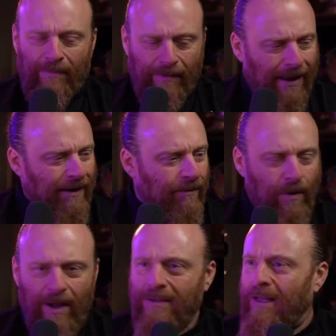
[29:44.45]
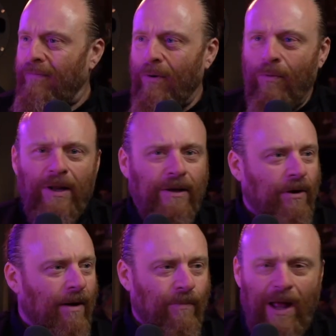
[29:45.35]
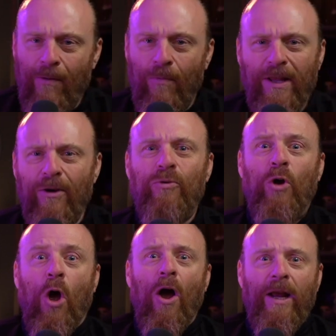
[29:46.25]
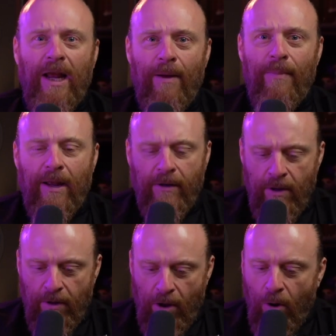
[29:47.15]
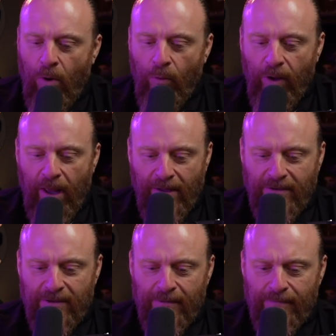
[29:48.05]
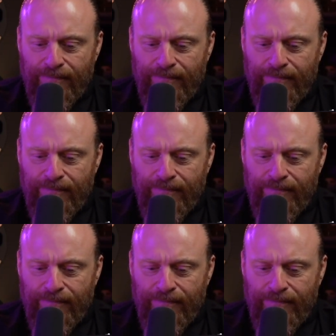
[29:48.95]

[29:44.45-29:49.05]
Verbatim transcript: What? What, Sifu? What are you talking? What? What are you talking about? Oh yes,